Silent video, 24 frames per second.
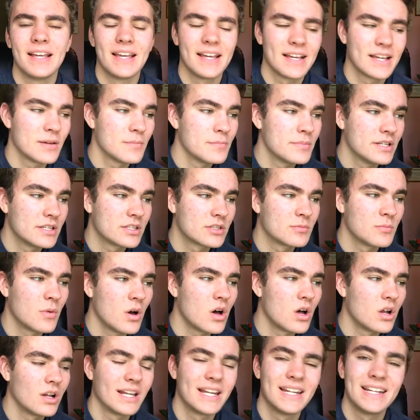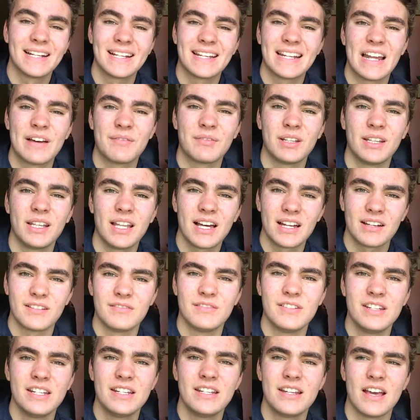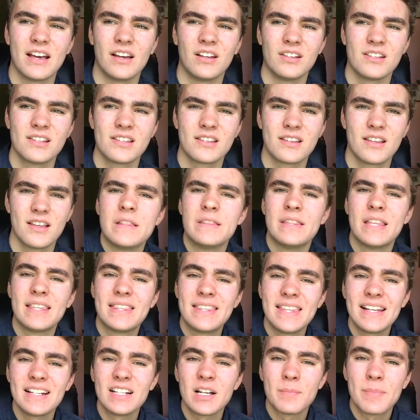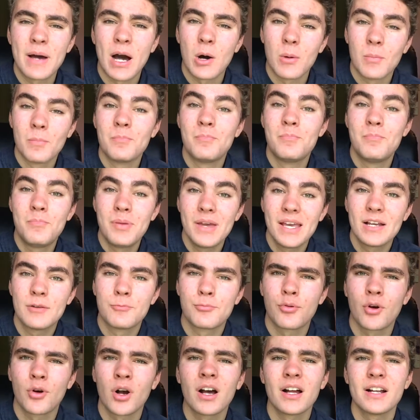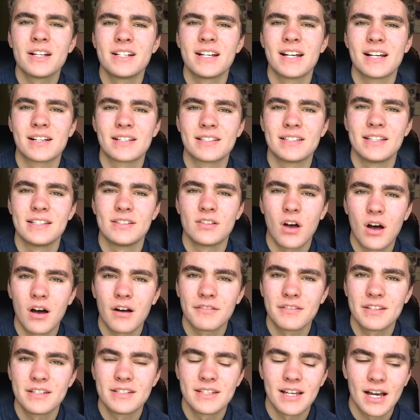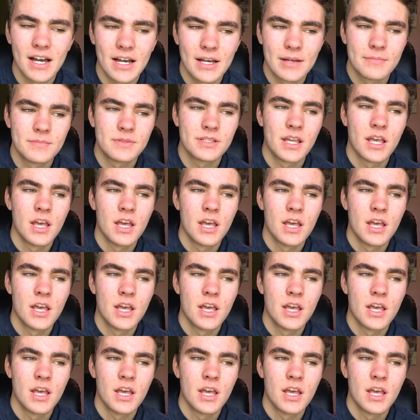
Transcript: It can be small and it can have a lot of details. The thing about big projects is oftentimes